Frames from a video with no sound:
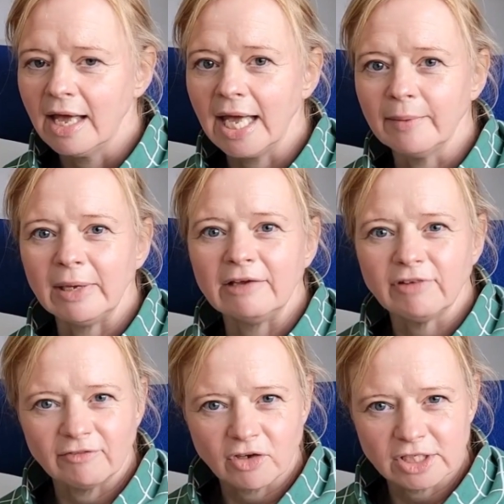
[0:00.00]
Um, if
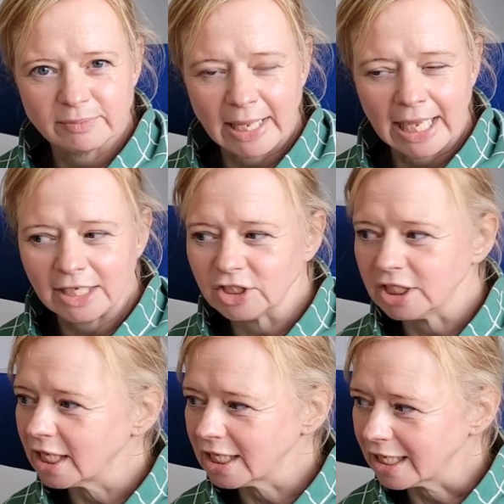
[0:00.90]
I've got spare
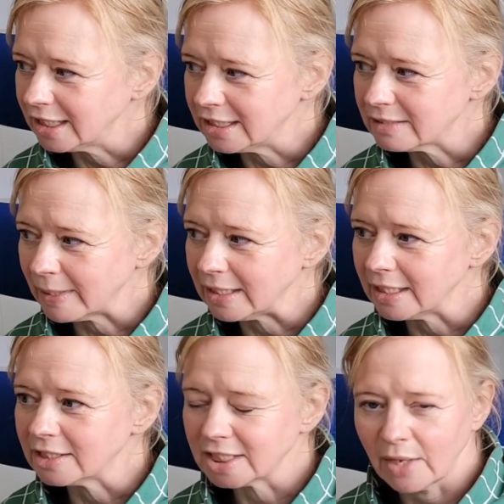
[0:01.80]
energy, I think I need to spend
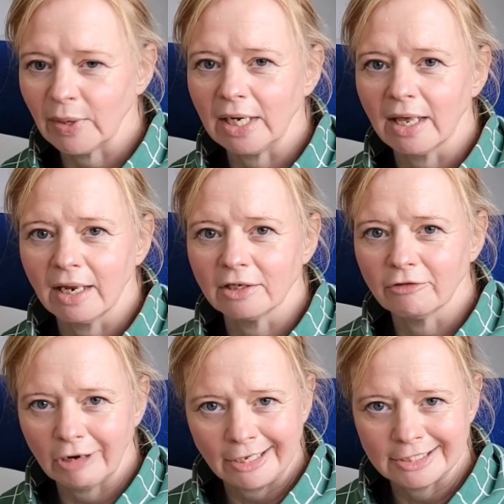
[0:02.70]
it sewing and
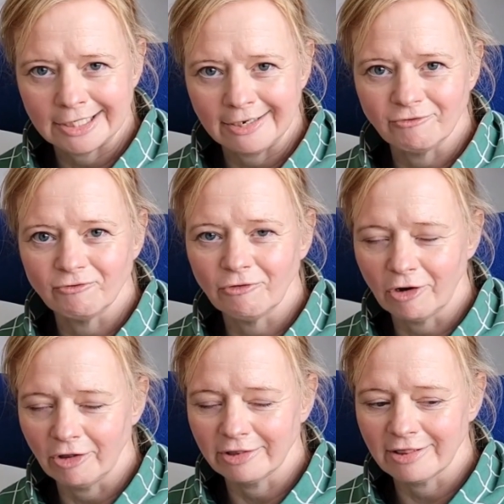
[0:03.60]
creating
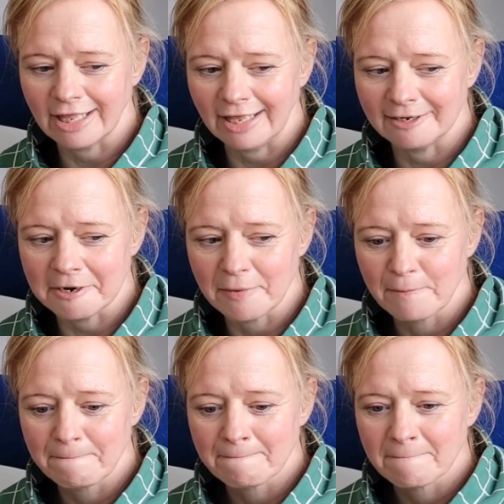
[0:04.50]
rather than
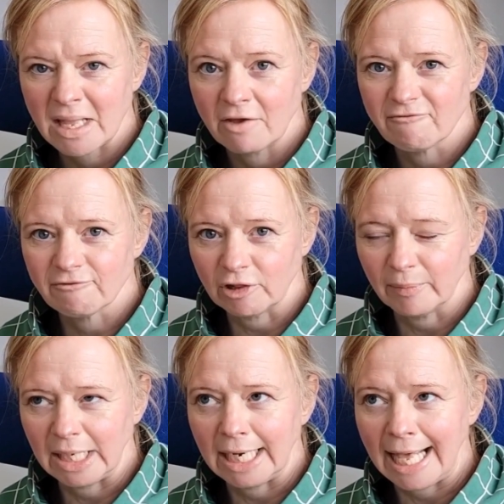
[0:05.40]

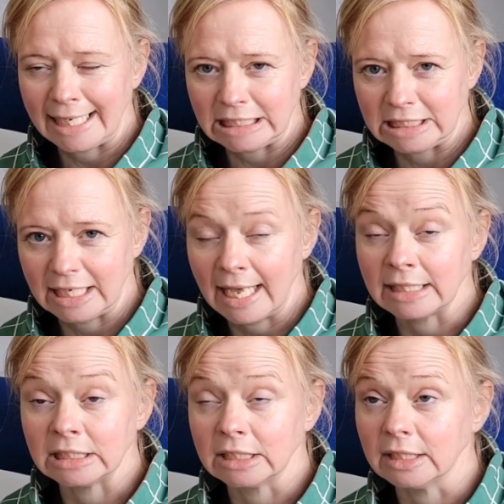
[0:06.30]
filming and editing.
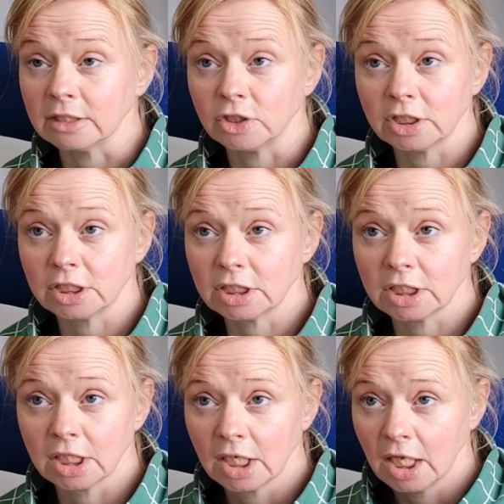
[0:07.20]
Editing is just...